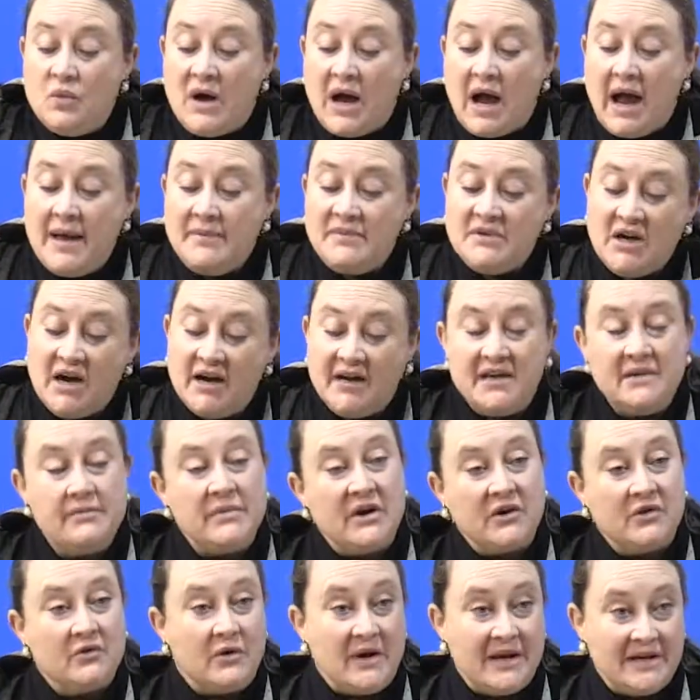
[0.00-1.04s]
I'm talking about
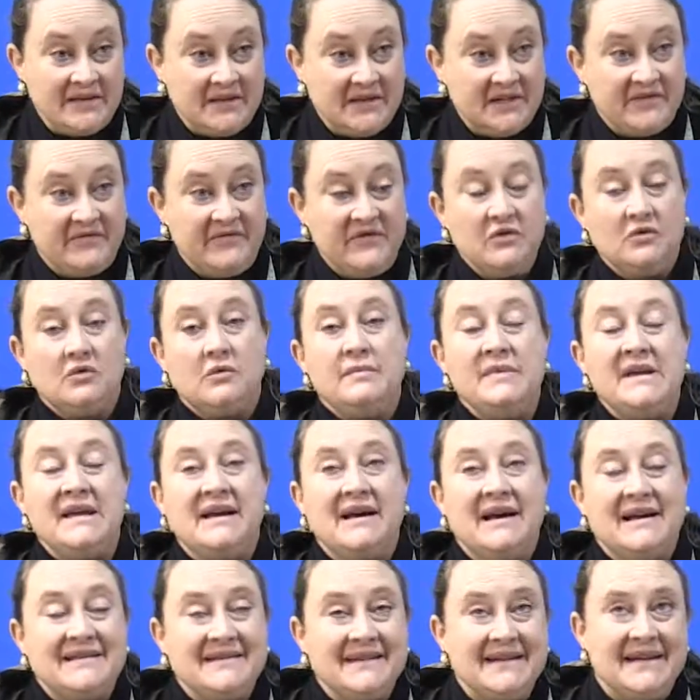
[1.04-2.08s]
Crisis Fuel
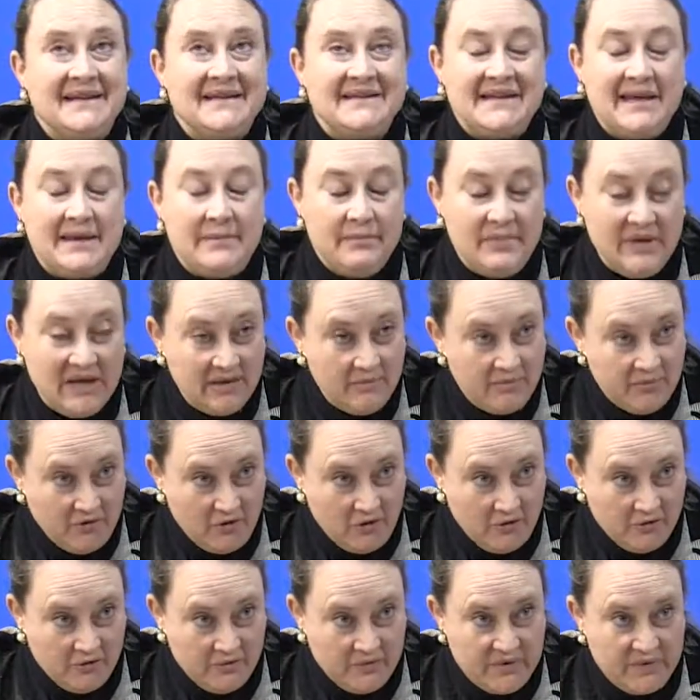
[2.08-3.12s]
because it is a big
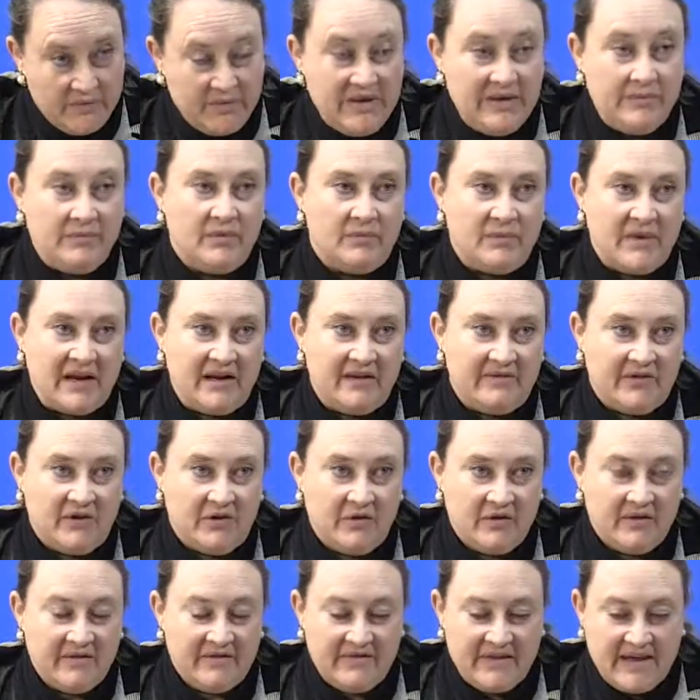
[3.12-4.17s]
program and people might have
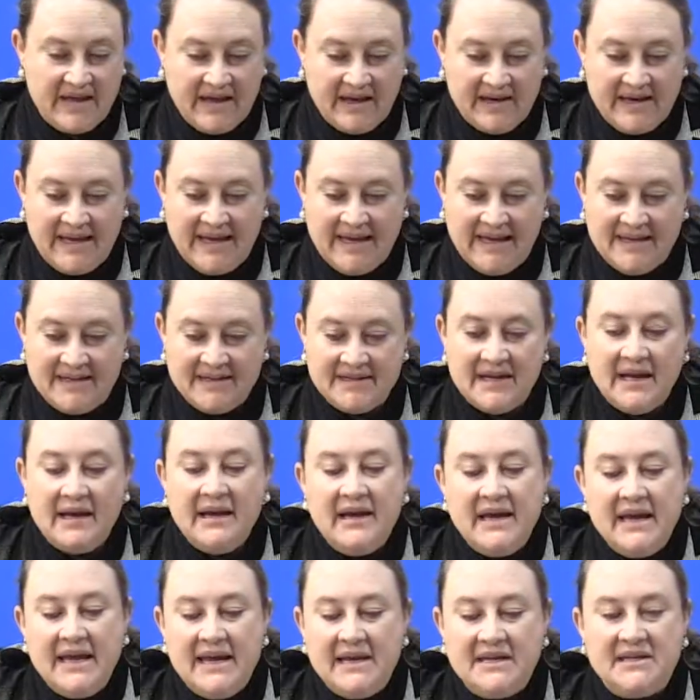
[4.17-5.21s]
heard of that, and
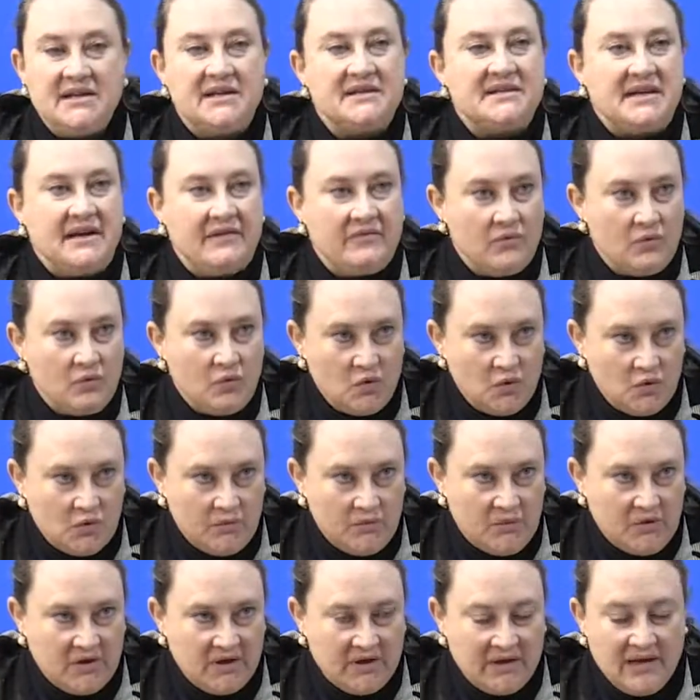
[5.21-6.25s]
it does have a rule
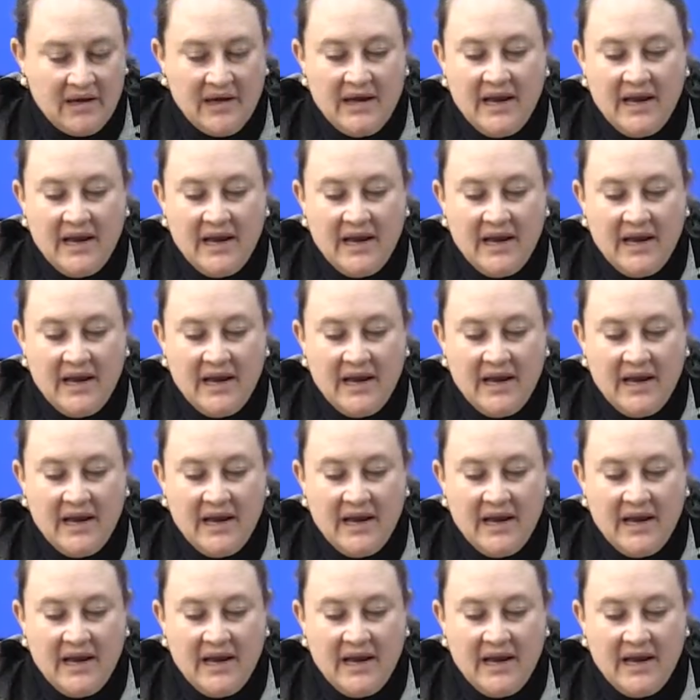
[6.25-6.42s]
book.